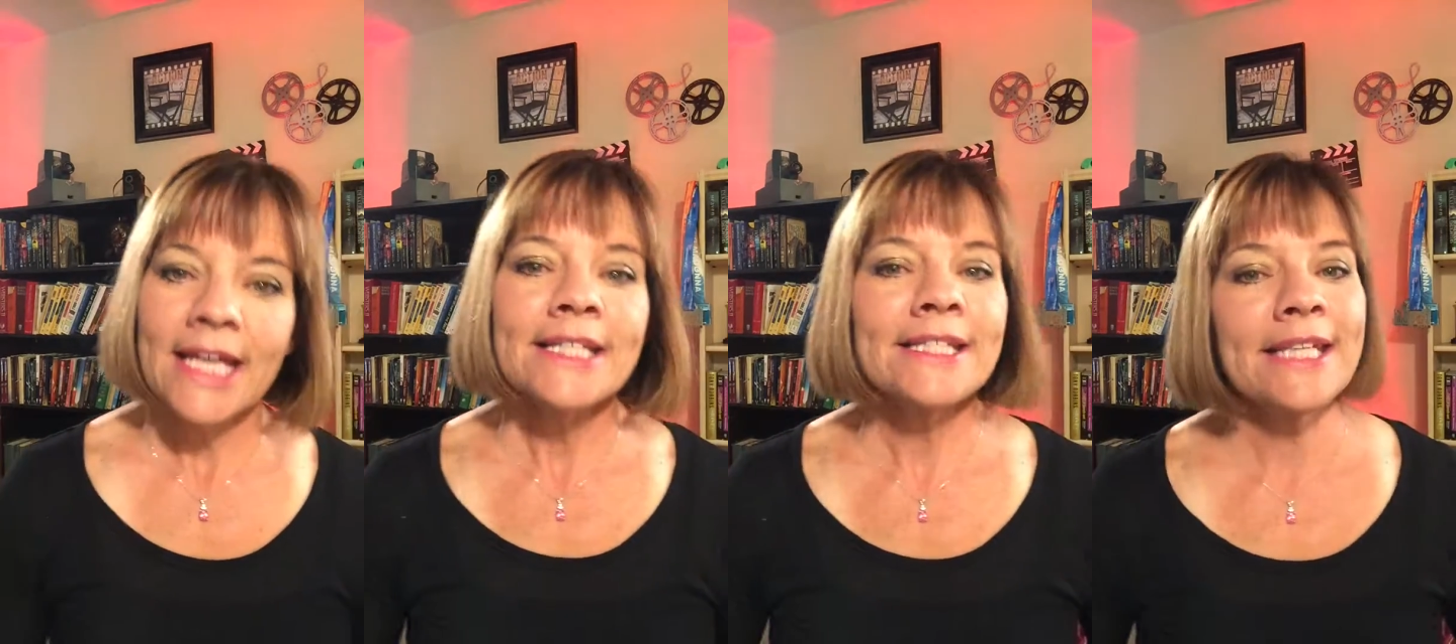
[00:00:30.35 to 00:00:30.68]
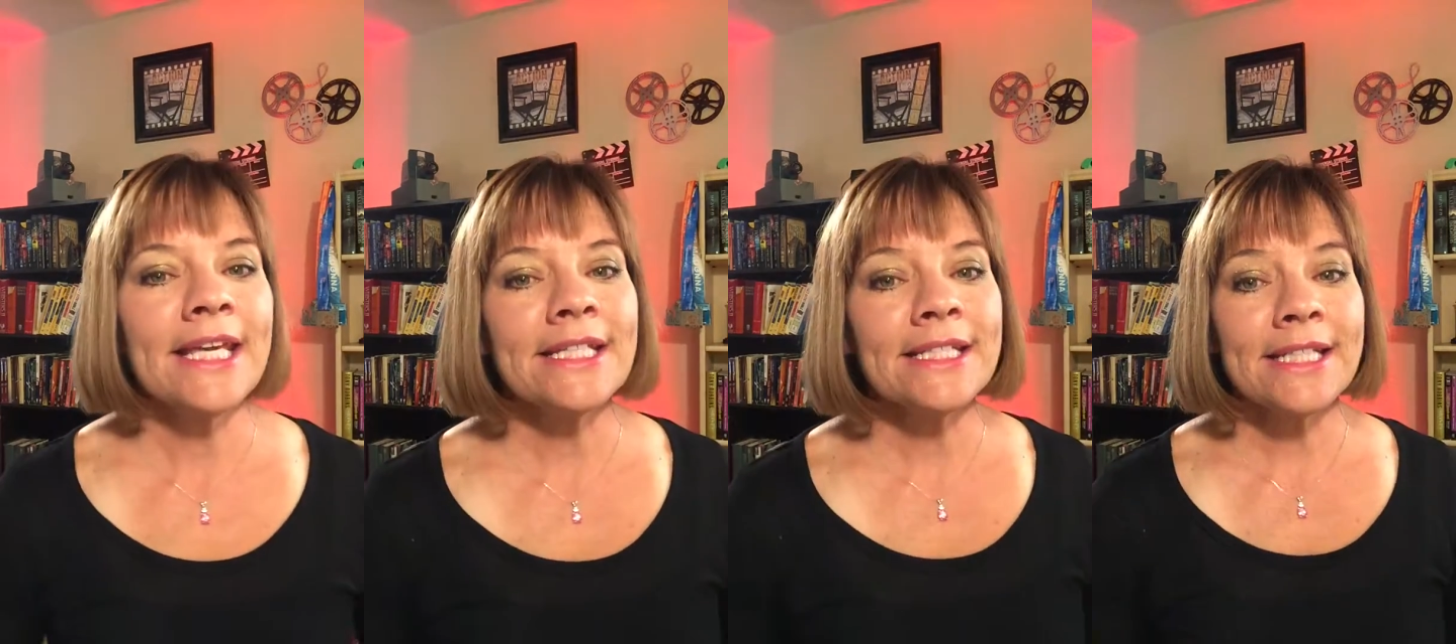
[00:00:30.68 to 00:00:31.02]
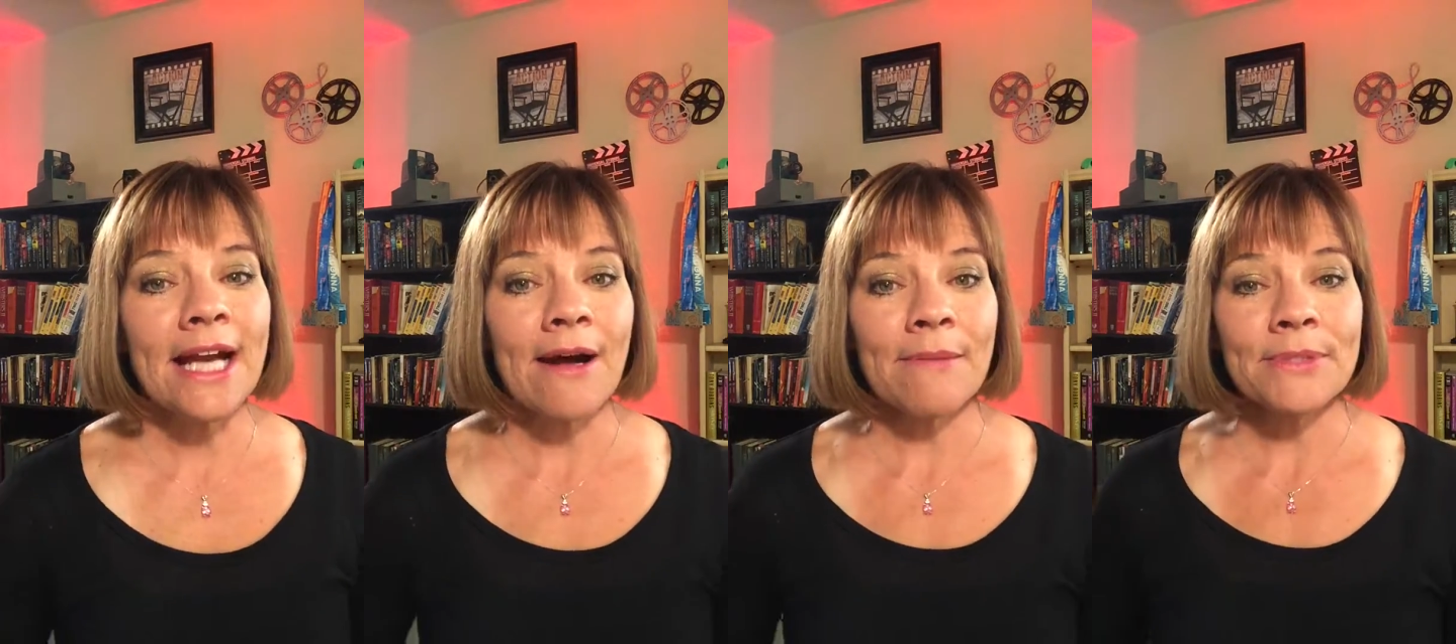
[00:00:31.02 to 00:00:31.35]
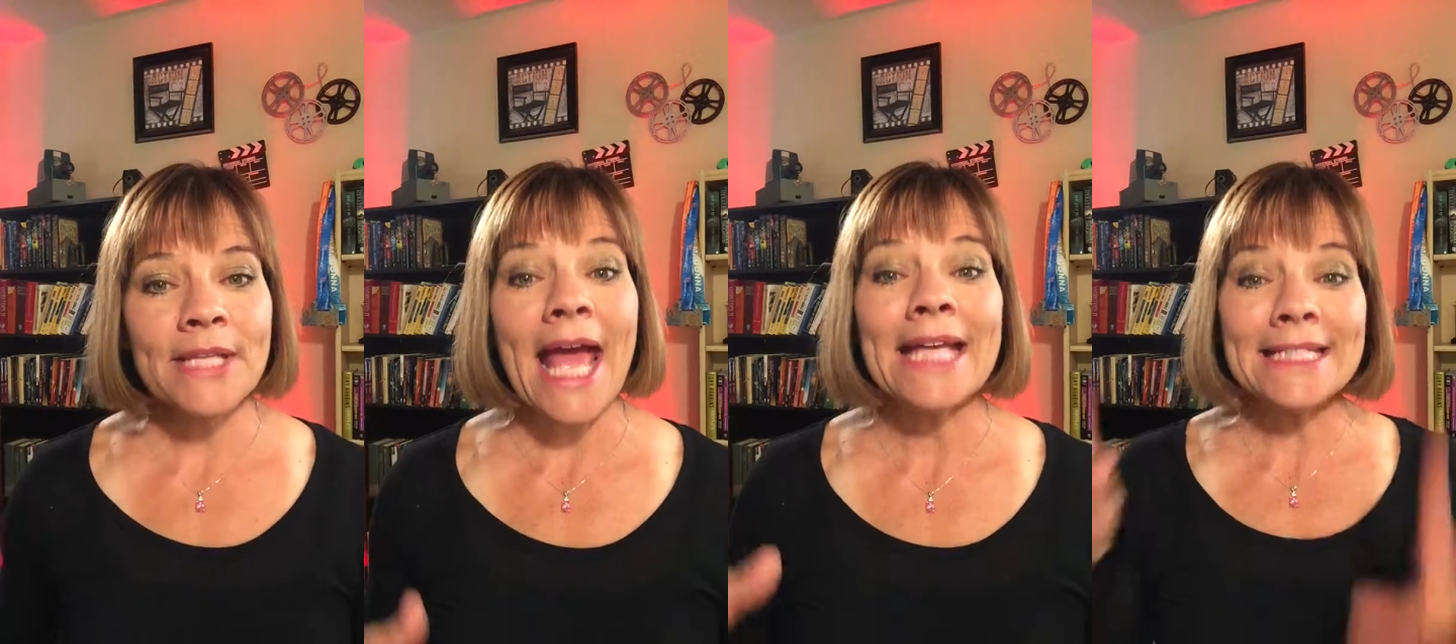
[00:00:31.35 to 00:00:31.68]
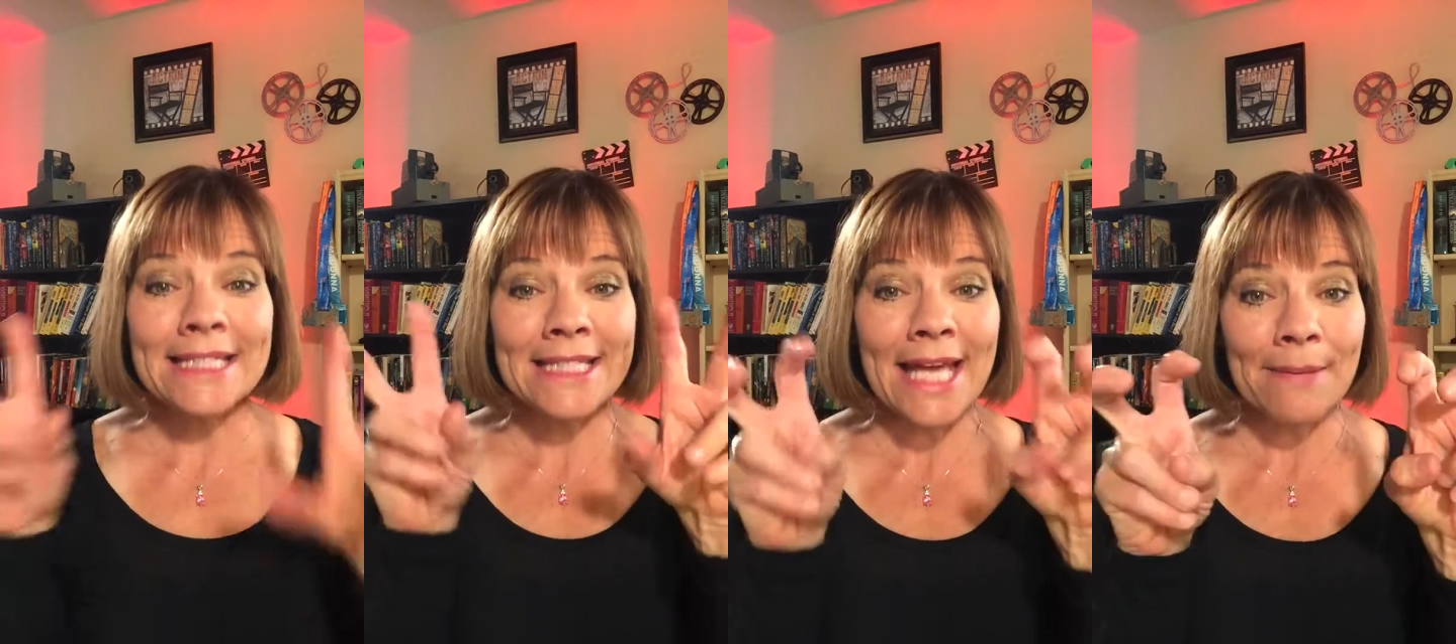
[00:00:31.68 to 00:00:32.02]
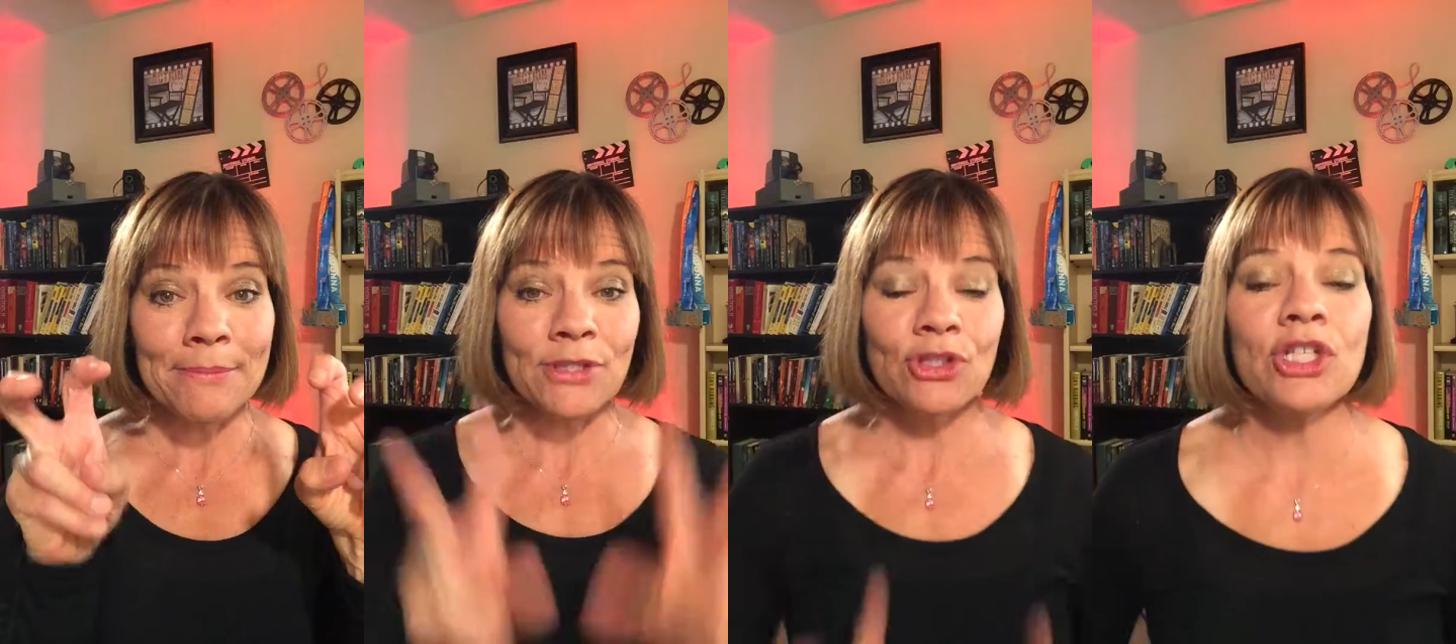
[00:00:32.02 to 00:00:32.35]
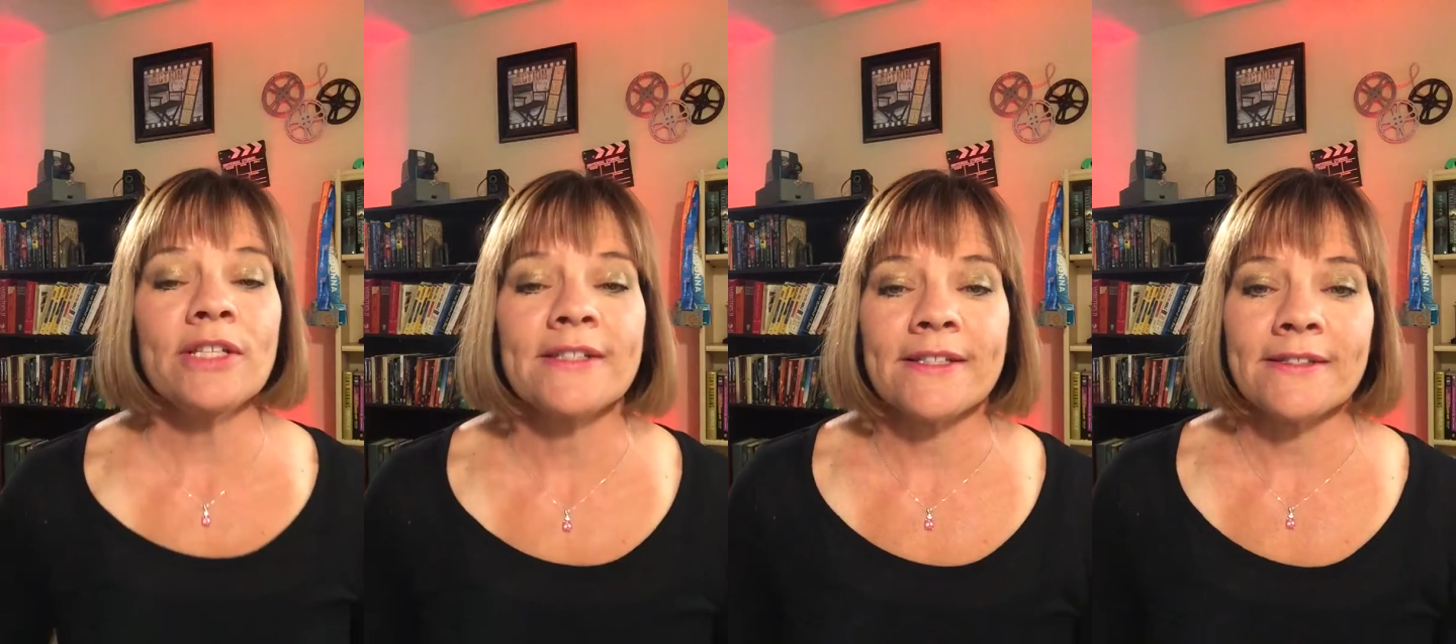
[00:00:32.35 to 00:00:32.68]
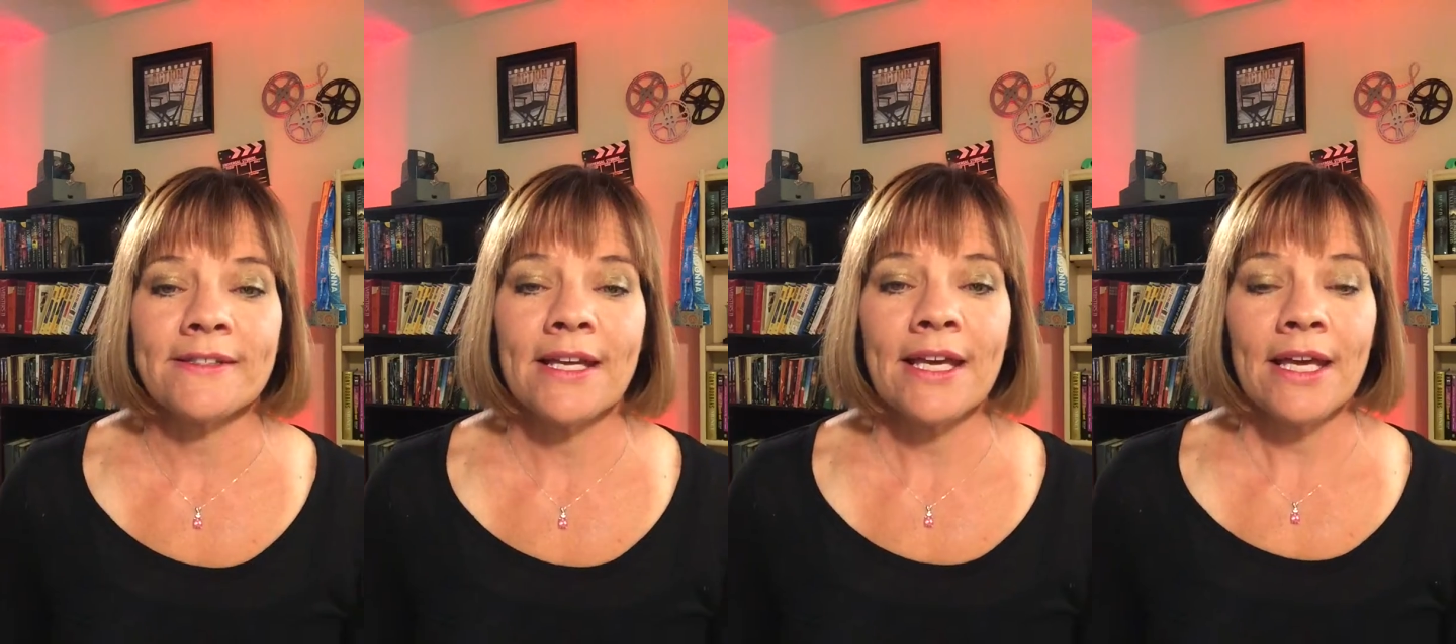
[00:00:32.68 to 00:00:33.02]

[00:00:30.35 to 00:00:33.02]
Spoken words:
Satan comes and tempts Jesus.